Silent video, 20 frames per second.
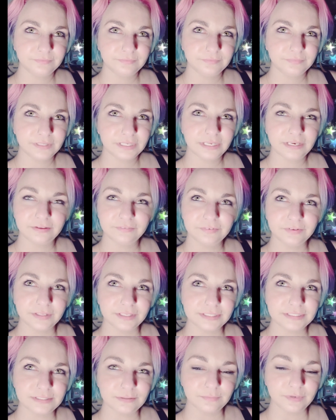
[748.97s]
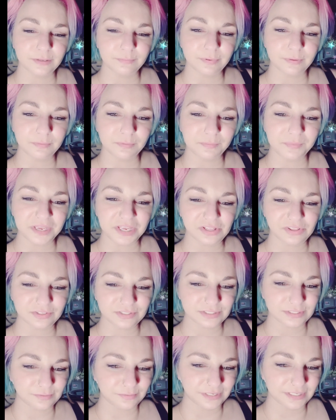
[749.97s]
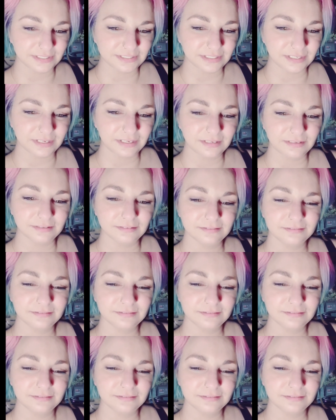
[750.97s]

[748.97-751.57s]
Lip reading: And I feel like so many people make it look so easy.